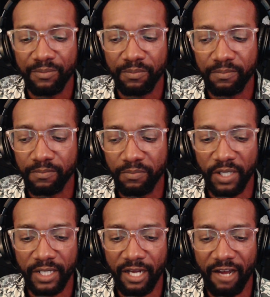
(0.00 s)

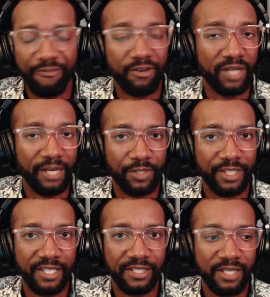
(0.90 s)
But I felt like with
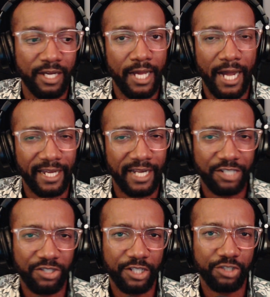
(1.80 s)
this, I can actually
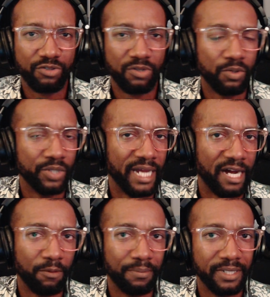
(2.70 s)
control the
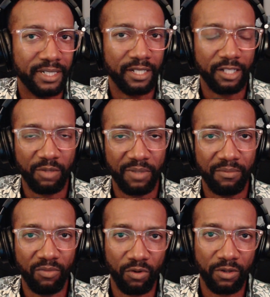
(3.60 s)
output a little bit
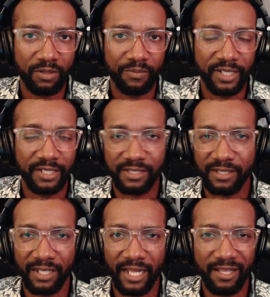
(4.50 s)
more, because a
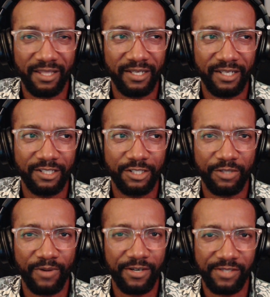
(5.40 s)
lot of the
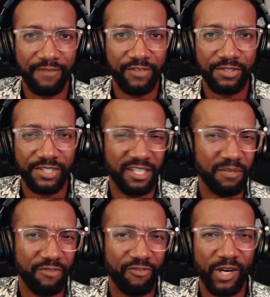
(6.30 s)
generators I've used tend to be
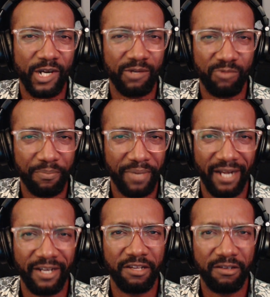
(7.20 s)
very
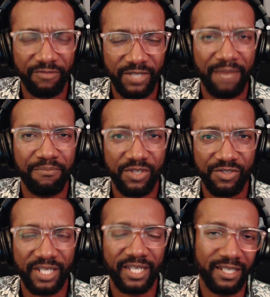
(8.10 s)
repetitive type
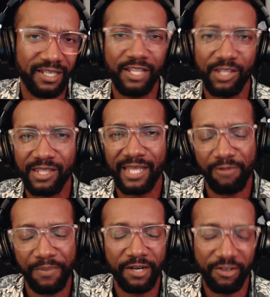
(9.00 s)
music. And that
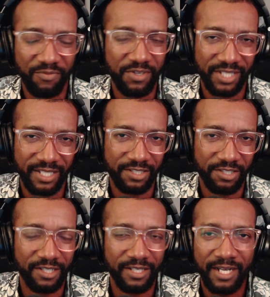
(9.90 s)
repetitive music is
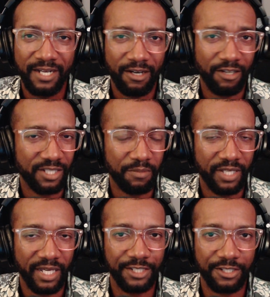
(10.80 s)
good on some
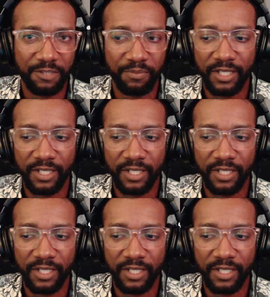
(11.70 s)
occasions. But